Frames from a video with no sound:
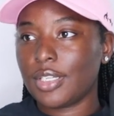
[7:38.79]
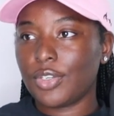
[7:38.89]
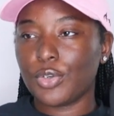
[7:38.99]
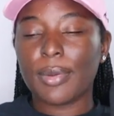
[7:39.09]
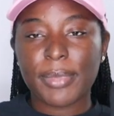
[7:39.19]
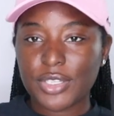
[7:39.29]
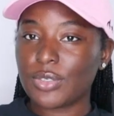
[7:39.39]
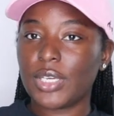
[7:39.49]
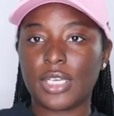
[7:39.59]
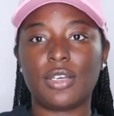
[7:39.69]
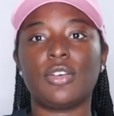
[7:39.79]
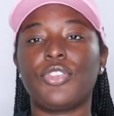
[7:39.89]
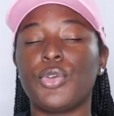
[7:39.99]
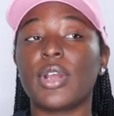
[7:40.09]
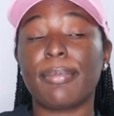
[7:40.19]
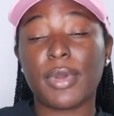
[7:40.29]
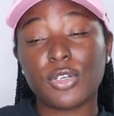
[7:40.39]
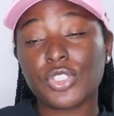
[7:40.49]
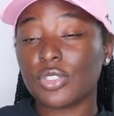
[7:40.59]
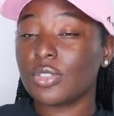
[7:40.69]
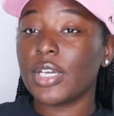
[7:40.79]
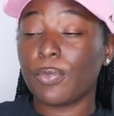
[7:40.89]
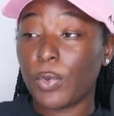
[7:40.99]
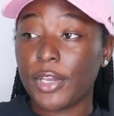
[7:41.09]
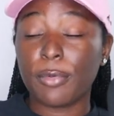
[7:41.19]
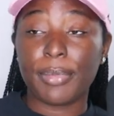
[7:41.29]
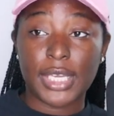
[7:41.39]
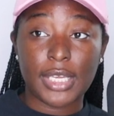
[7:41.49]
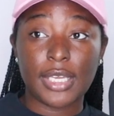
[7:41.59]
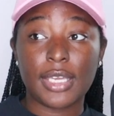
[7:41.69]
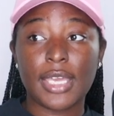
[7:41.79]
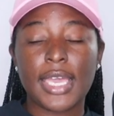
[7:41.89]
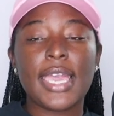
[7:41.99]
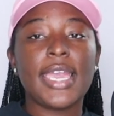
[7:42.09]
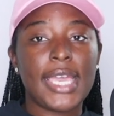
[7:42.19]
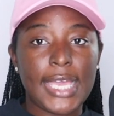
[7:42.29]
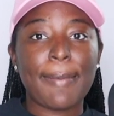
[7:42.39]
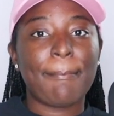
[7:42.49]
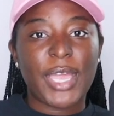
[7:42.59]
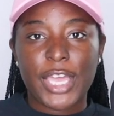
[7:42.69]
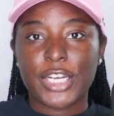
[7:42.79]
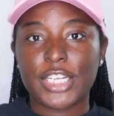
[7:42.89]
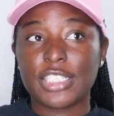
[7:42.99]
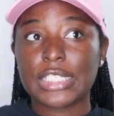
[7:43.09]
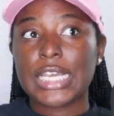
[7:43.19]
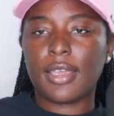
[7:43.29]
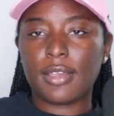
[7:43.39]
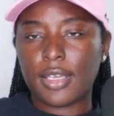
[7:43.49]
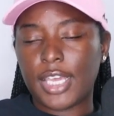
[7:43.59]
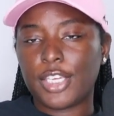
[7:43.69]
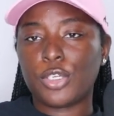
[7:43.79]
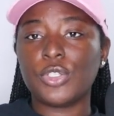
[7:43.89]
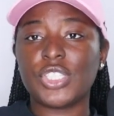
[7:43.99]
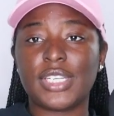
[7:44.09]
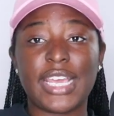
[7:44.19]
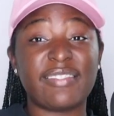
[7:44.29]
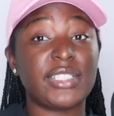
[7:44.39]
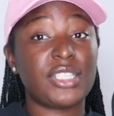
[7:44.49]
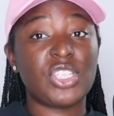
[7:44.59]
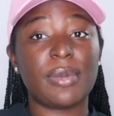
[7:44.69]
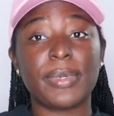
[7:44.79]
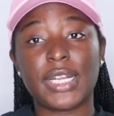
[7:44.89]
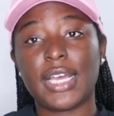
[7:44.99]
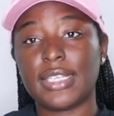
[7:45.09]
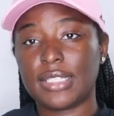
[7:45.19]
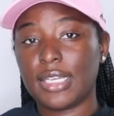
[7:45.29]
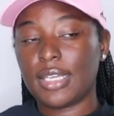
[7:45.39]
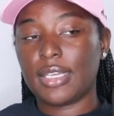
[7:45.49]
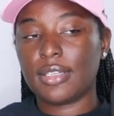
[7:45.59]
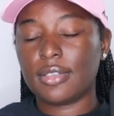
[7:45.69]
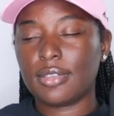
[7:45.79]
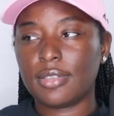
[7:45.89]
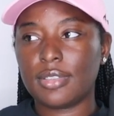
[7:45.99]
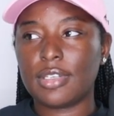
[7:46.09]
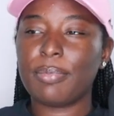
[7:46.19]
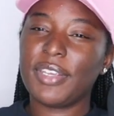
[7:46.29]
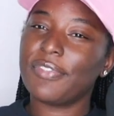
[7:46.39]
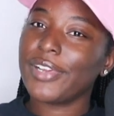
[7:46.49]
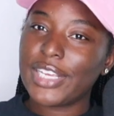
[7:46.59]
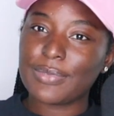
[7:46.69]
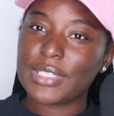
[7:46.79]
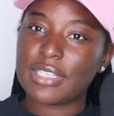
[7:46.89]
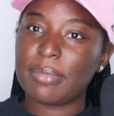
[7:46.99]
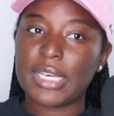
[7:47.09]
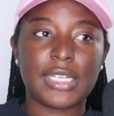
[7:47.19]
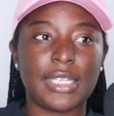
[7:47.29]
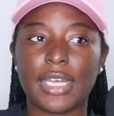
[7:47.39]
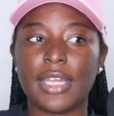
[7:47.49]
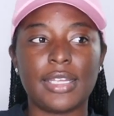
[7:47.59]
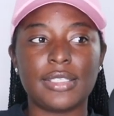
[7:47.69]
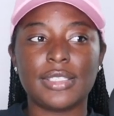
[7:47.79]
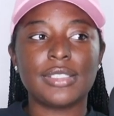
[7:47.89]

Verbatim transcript: your mental health, your emotional well-being, it matters. And you shouldn't have to jeopardize that to be friends with somebody. Like,